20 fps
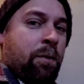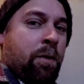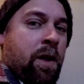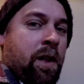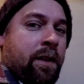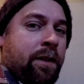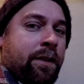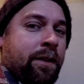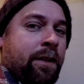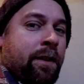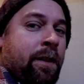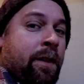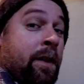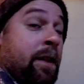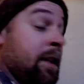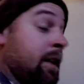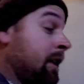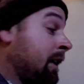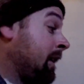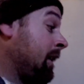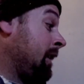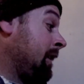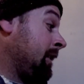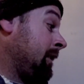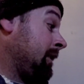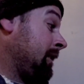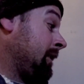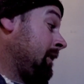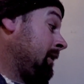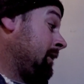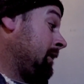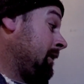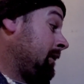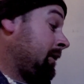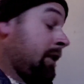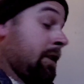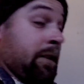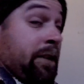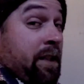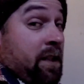watts.
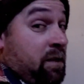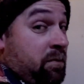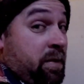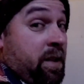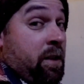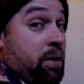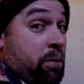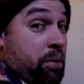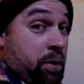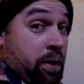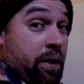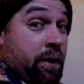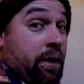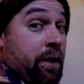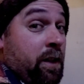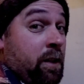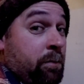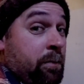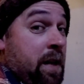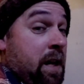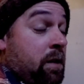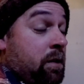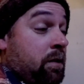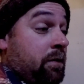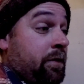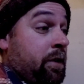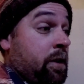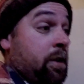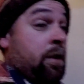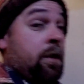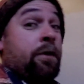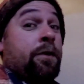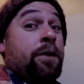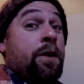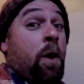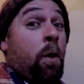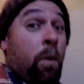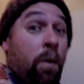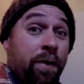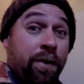Turns out to be a really good power inverter.
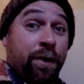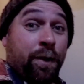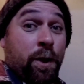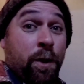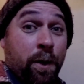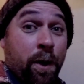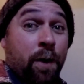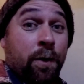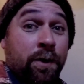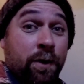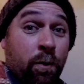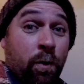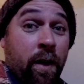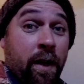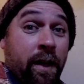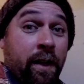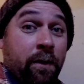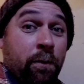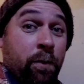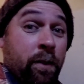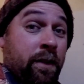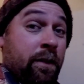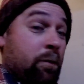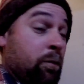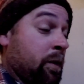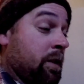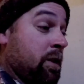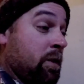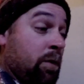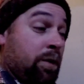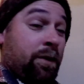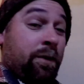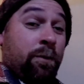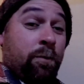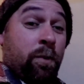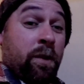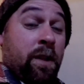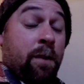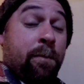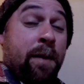Don't throw those away. When
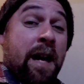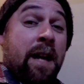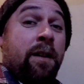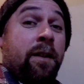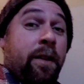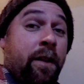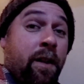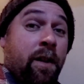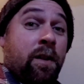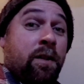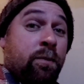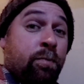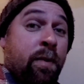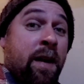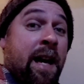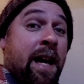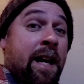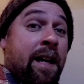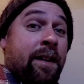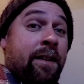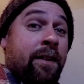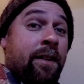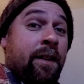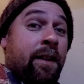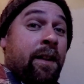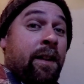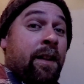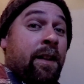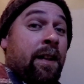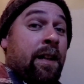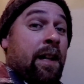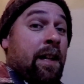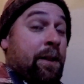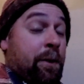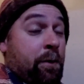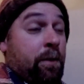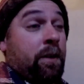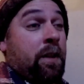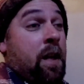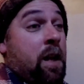the battery goes bad, I
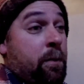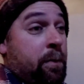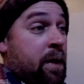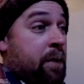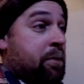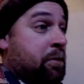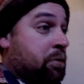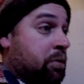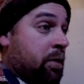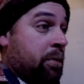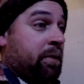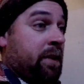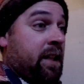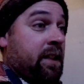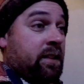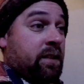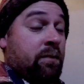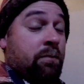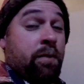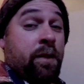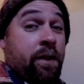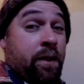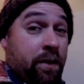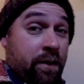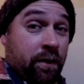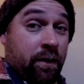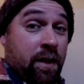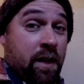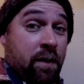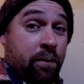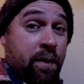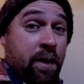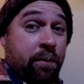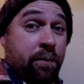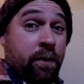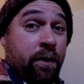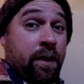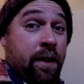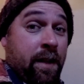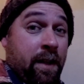know a lot of people replace them, but there's a lot of
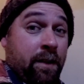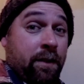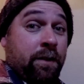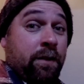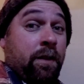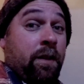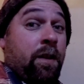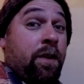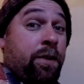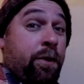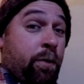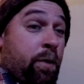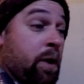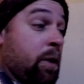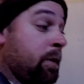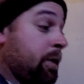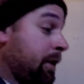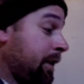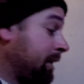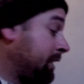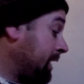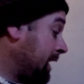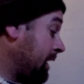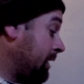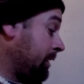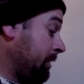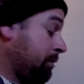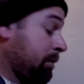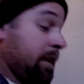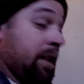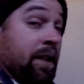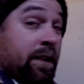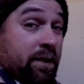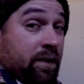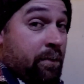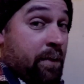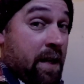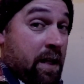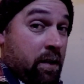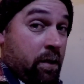people that actually throw these out because
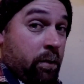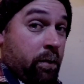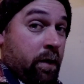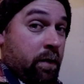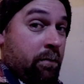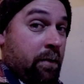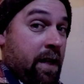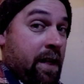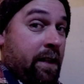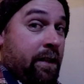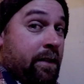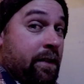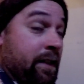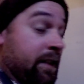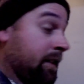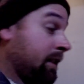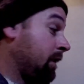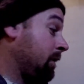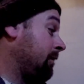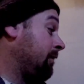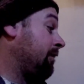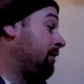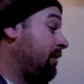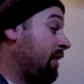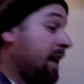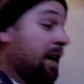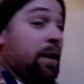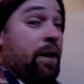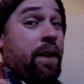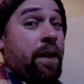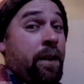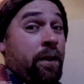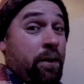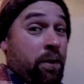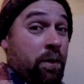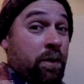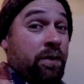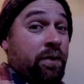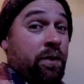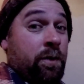the battery went bad, and they're very
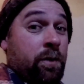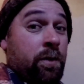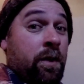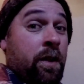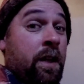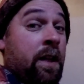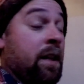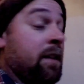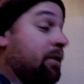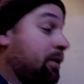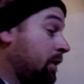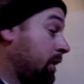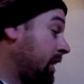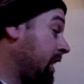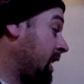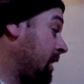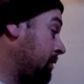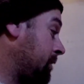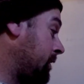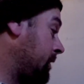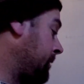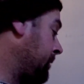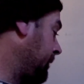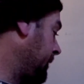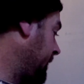useful for a camper.